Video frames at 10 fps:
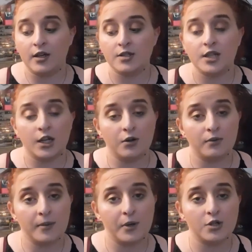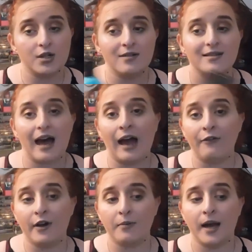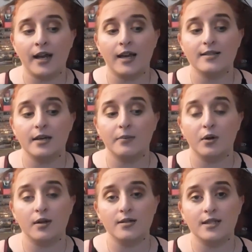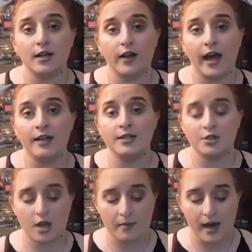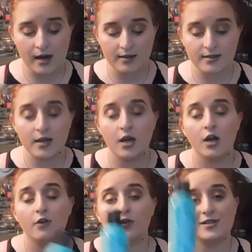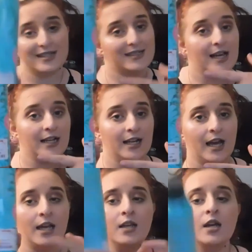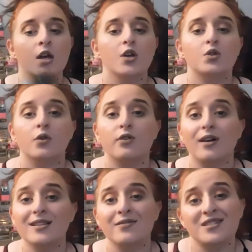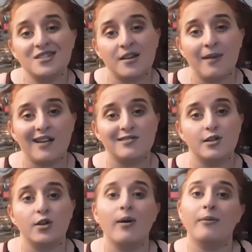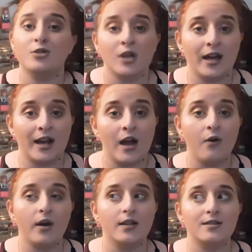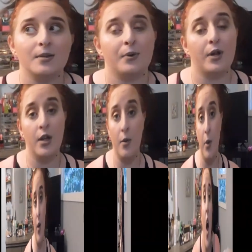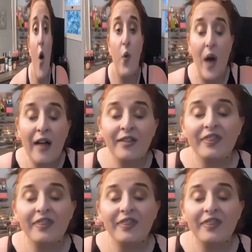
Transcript: continue to repurchase. I found mine as a beauty steal at TJ Maxx for $6.99. So if you guys have a TJ Maxx near you, I would check it out. It's typically in their beauty section. Well,